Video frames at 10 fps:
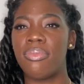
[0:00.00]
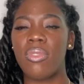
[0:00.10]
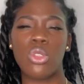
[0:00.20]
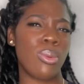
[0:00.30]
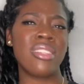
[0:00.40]

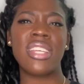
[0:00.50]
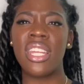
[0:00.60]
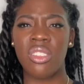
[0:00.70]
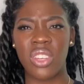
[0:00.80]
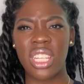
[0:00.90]

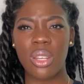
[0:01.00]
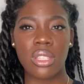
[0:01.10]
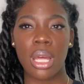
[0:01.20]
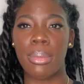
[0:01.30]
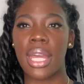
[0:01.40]
videos
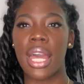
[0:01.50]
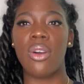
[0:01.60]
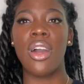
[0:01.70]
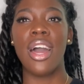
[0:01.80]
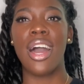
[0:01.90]
coming
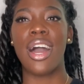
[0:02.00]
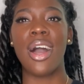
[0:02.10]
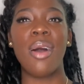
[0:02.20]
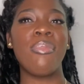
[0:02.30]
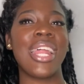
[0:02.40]
out,
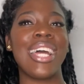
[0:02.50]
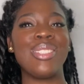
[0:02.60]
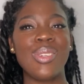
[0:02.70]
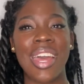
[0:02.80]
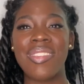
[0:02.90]
but I
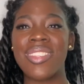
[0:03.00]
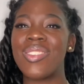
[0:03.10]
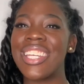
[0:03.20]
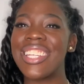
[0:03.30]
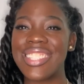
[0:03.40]
do have
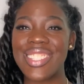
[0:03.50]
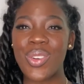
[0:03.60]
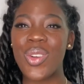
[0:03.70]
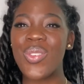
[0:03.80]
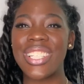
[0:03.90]
something in
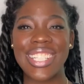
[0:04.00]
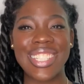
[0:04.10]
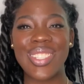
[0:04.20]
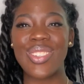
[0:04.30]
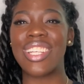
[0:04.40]
store really
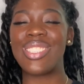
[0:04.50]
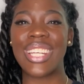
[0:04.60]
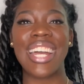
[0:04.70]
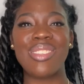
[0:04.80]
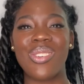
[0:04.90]
soon that you
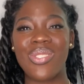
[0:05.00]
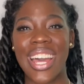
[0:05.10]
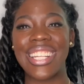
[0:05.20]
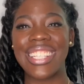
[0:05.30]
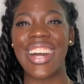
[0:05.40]
guys will
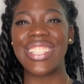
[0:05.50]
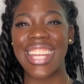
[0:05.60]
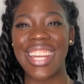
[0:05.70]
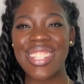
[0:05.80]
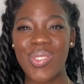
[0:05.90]
find out
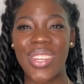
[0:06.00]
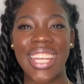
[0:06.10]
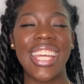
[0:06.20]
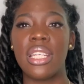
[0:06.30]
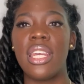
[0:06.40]
next week.
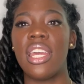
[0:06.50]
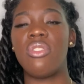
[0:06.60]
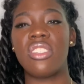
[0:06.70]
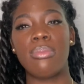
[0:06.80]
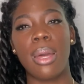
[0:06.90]
If you
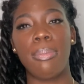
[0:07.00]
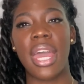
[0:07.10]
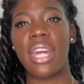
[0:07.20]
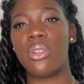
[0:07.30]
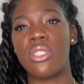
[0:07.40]
see my
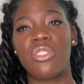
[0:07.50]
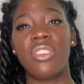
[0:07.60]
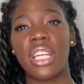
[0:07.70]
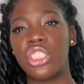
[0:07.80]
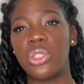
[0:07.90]
patterns
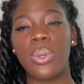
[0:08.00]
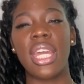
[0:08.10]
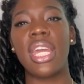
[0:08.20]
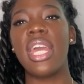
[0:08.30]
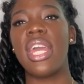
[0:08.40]

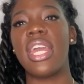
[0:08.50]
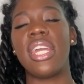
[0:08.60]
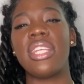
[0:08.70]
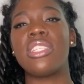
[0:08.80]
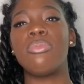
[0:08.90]
fluctuate,
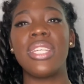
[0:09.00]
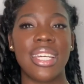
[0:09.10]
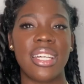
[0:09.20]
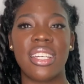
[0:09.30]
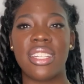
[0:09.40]
it's
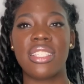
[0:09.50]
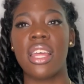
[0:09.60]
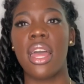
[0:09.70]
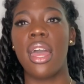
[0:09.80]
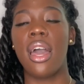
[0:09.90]
because
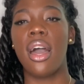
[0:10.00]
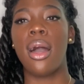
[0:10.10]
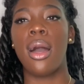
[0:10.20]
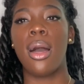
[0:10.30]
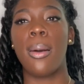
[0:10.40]

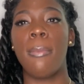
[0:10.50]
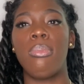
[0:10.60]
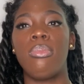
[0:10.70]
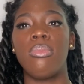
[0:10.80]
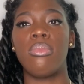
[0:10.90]

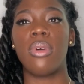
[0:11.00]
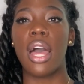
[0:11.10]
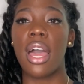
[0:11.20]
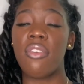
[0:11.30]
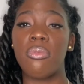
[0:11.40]

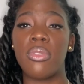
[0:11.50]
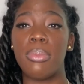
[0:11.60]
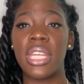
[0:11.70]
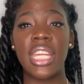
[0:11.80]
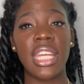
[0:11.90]
the
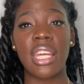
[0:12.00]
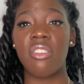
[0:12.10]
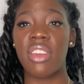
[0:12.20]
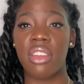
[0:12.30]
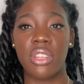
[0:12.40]
beginning
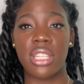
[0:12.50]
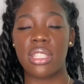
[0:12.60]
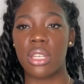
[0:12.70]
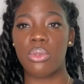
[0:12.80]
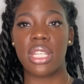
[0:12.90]
of every
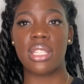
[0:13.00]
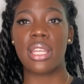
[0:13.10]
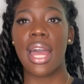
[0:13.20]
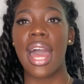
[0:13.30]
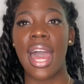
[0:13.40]
series
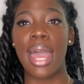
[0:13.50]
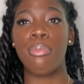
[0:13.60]
I